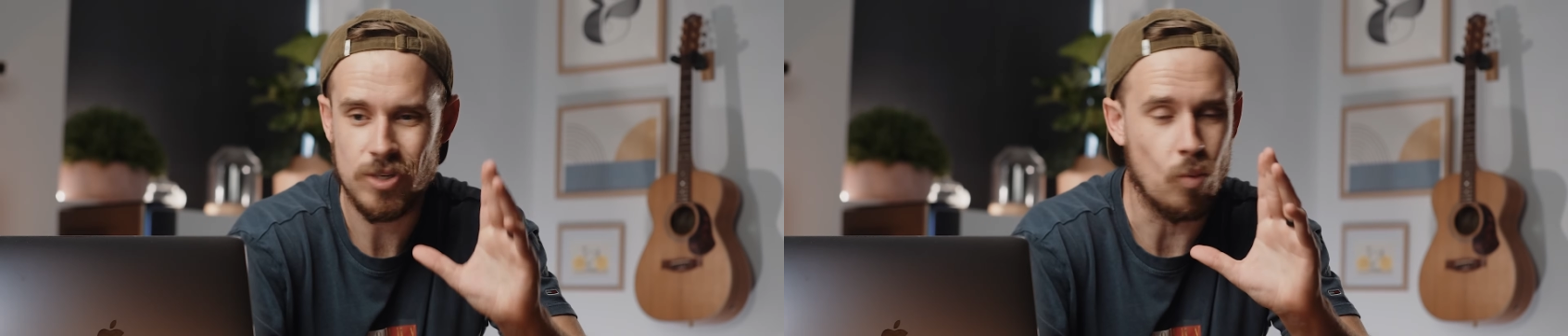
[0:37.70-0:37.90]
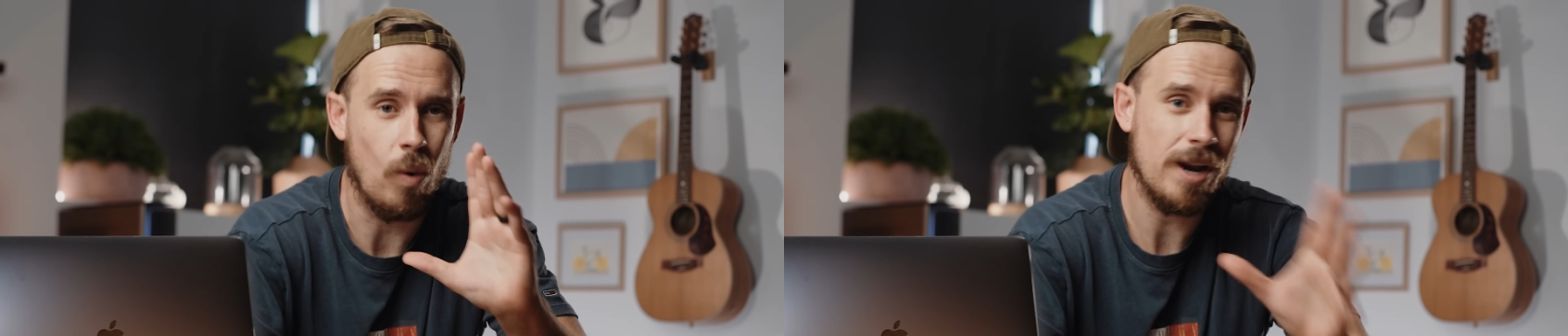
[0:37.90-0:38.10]

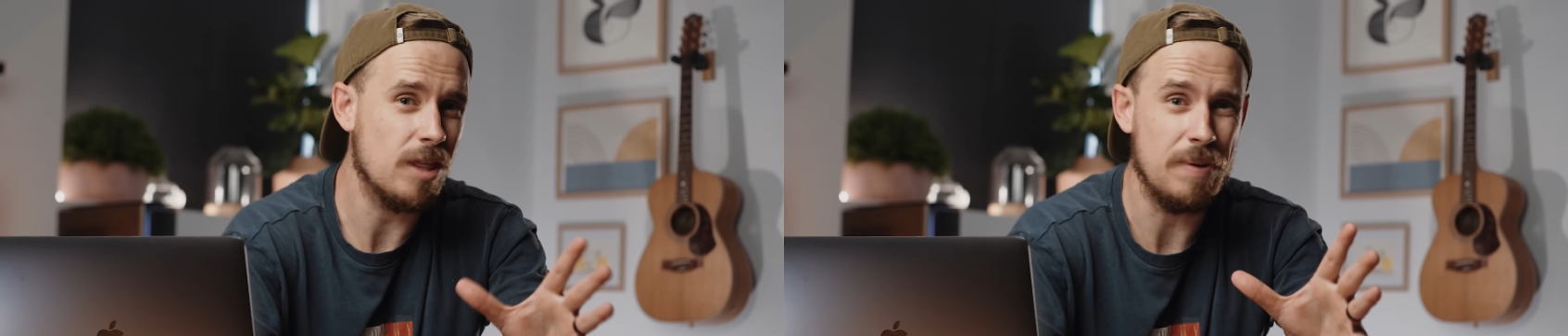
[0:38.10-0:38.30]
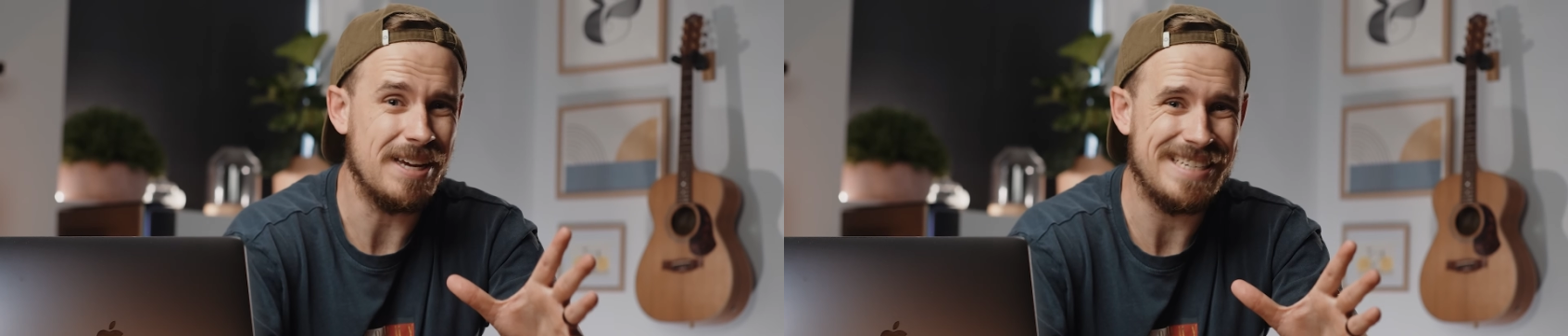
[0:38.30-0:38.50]
is one of
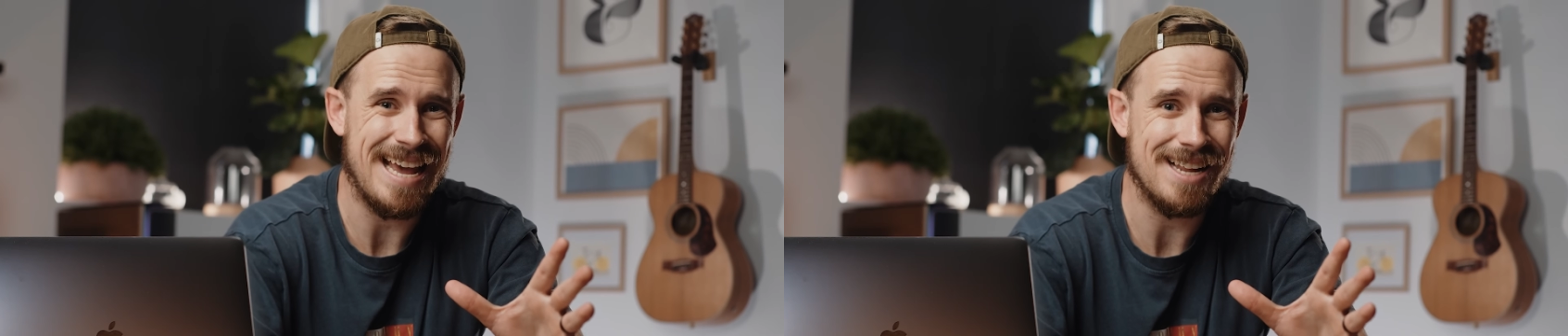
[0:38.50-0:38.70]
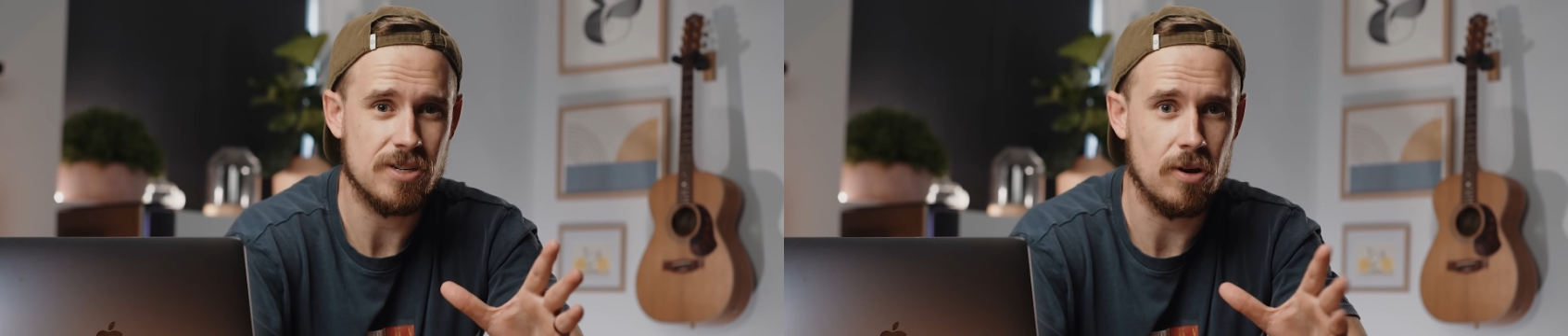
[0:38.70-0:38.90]
the bigger
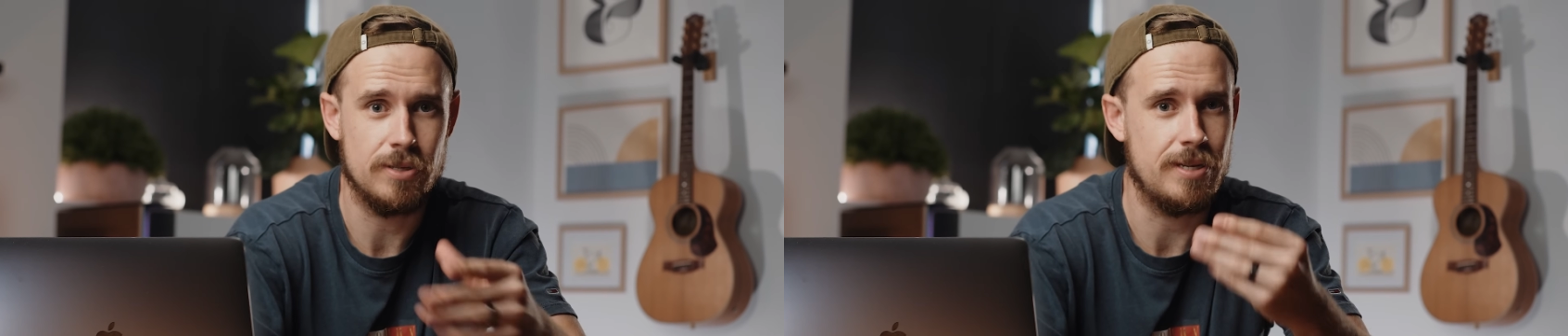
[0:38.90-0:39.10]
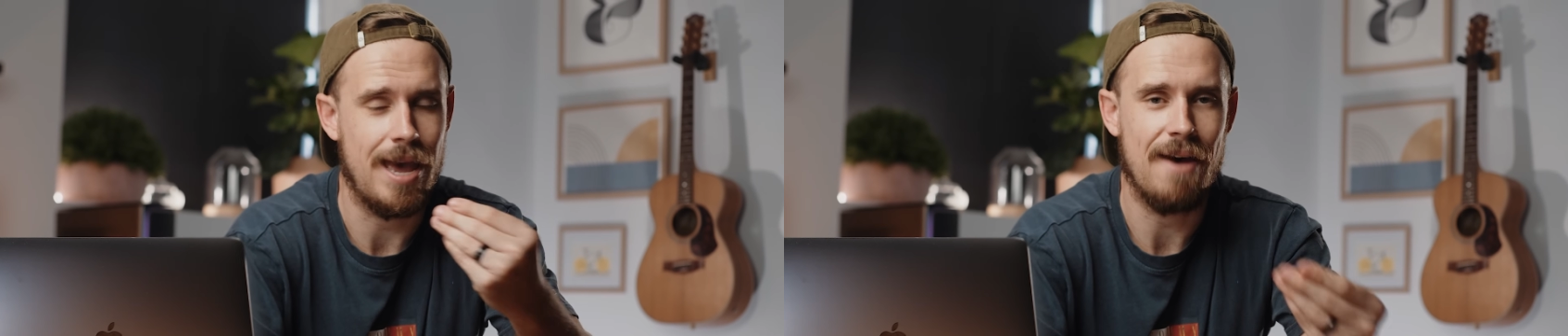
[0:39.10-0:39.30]

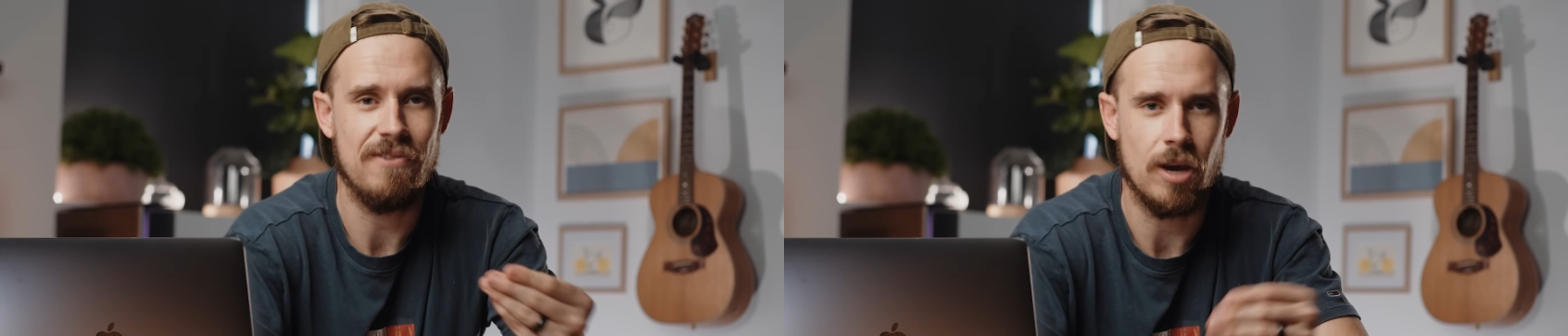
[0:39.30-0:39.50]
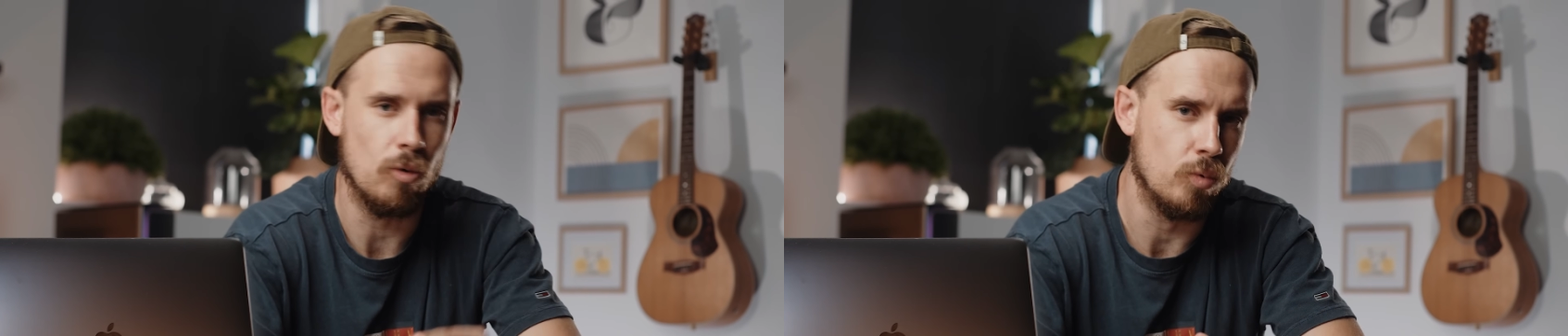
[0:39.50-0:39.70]
downsides to
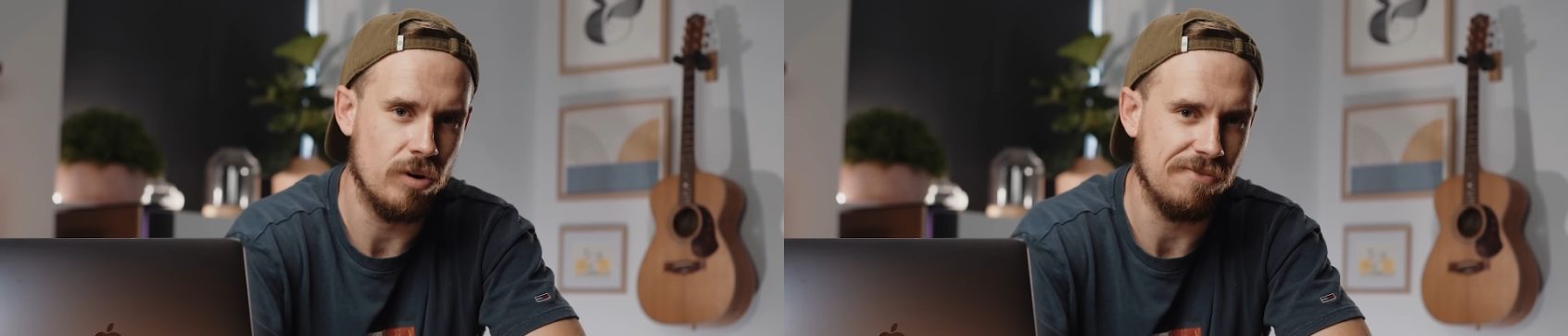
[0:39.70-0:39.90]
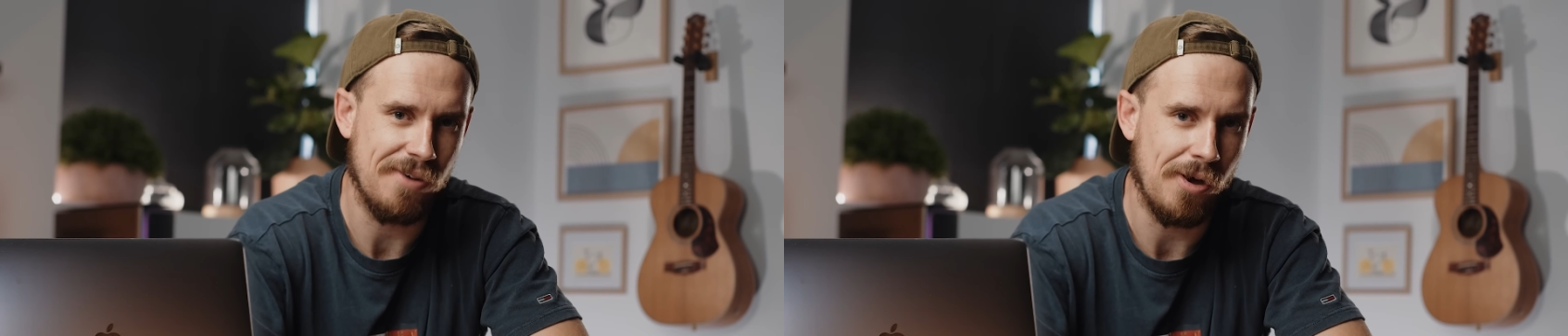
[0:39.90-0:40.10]
having a
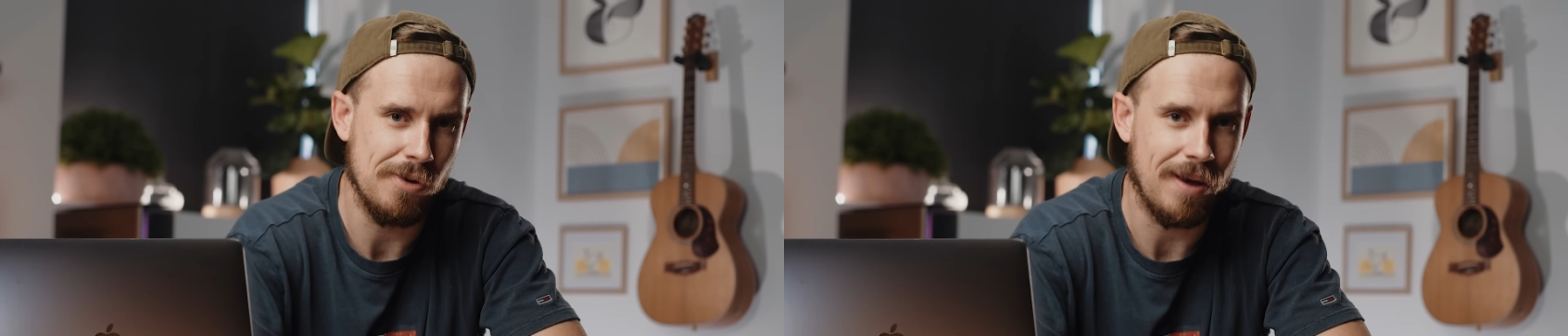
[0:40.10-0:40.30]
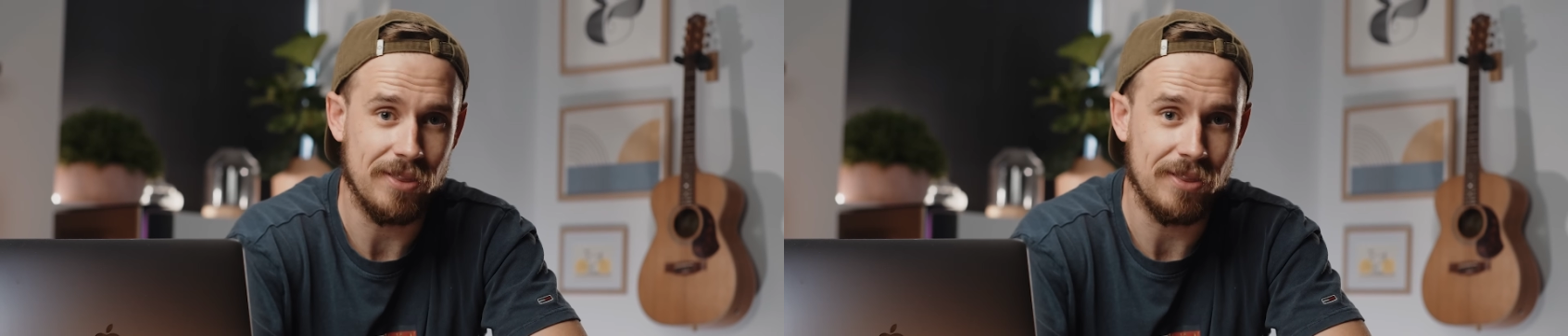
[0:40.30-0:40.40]
rooted phone,